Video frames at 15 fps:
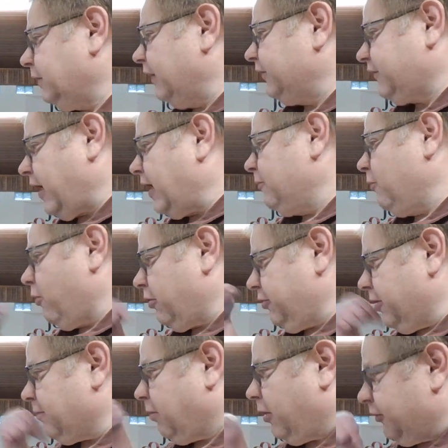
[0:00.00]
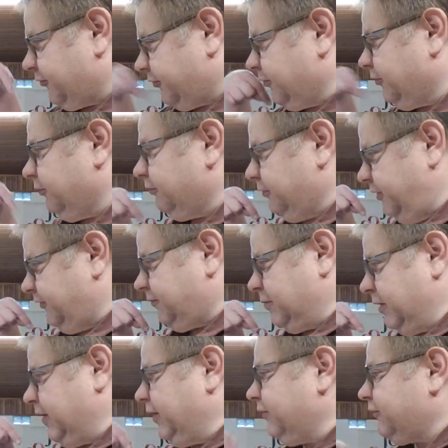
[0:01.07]
That's kind of more your personal
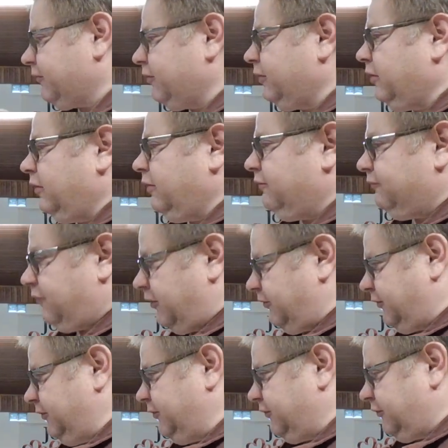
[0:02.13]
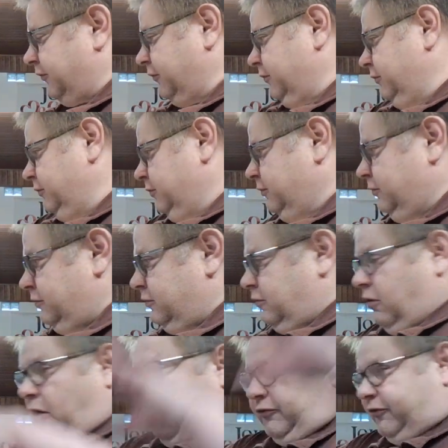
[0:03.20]
experience versus
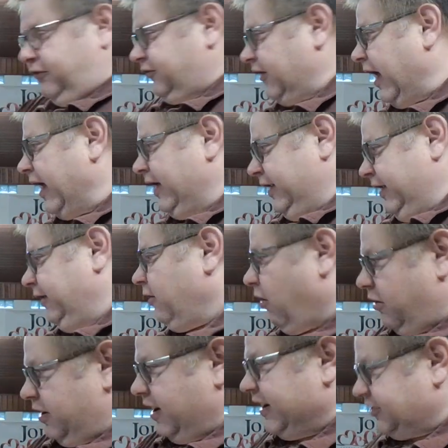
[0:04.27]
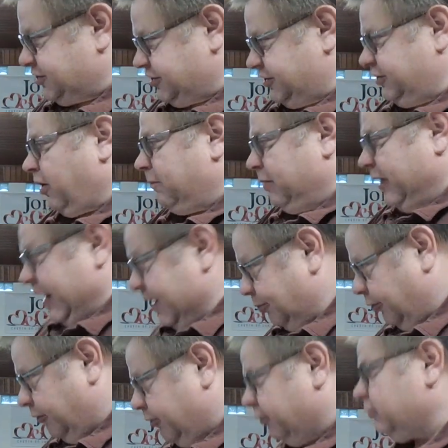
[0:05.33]
our society, our nation, our
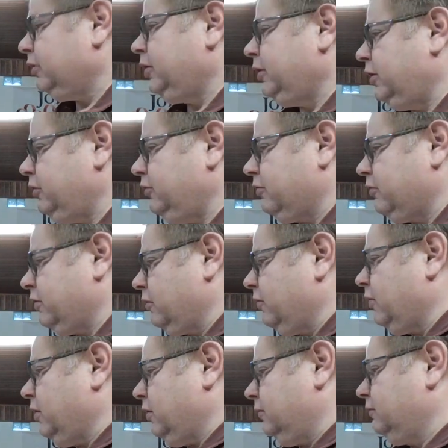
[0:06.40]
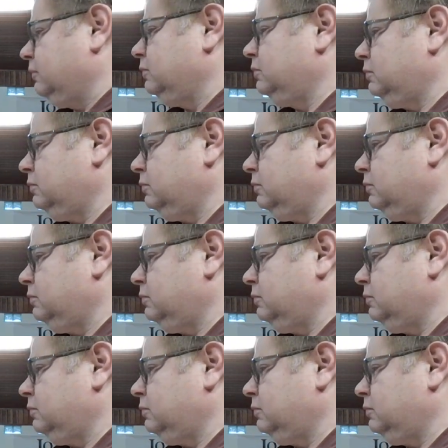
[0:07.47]
people enduring well.